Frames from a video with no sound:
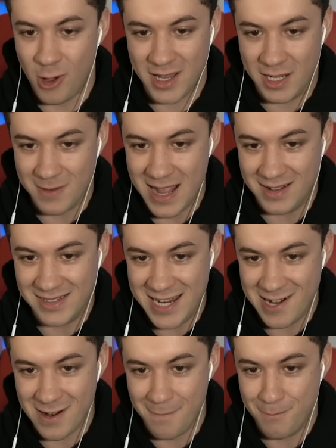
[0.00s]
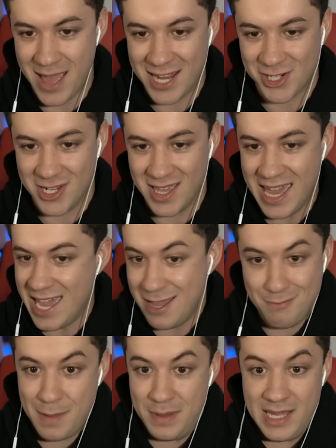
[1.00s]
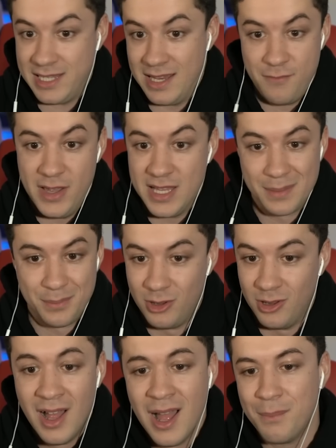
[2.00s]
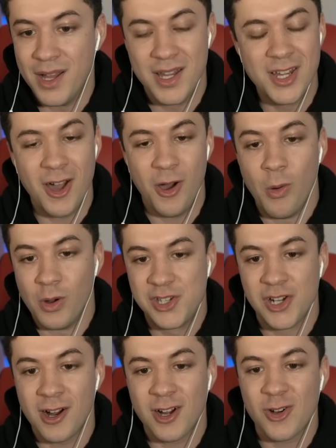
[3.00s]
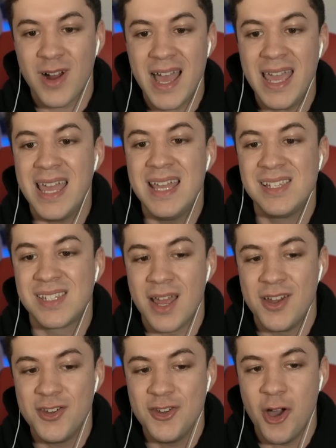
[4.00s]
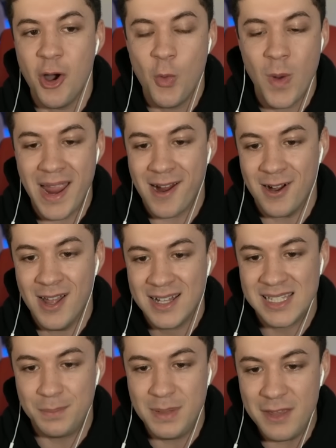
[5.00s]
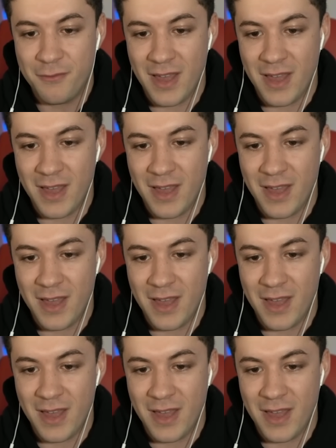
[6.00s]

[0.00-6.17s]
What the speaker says: walking around here, I'm mashing A, maybe he's invisible, but no, Darkrai is nowhere to be